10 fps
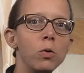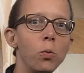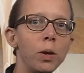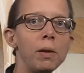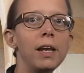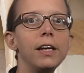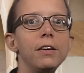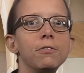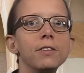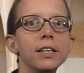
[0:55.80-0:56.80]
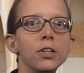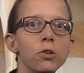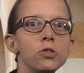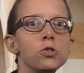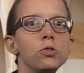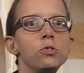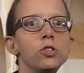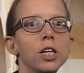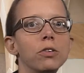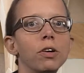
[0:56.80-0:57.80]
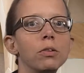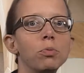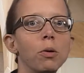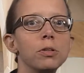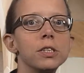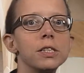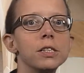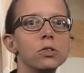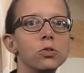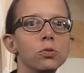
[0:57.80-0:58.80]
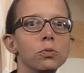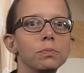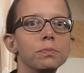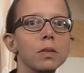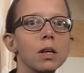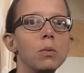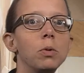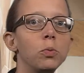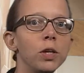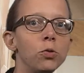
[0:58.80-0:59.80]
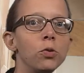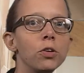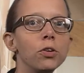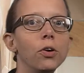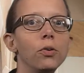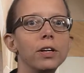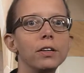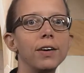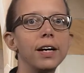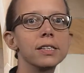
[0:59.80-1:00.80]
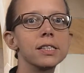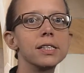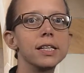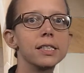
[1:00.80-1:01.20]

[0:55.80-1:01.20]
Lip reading: We believe that those two general properties are true, but we do not know in advance the